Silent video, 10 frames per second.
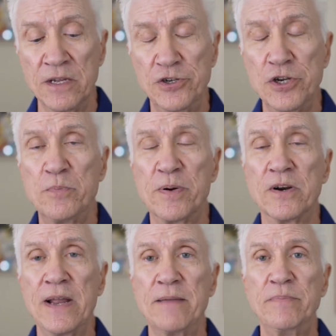
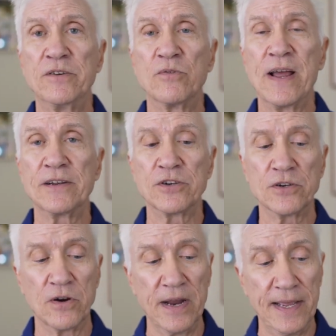Jupiter had been
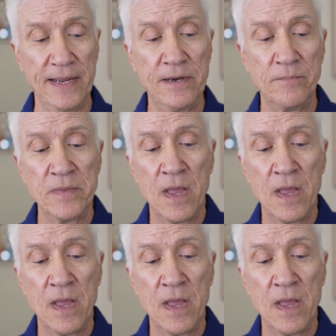retrograde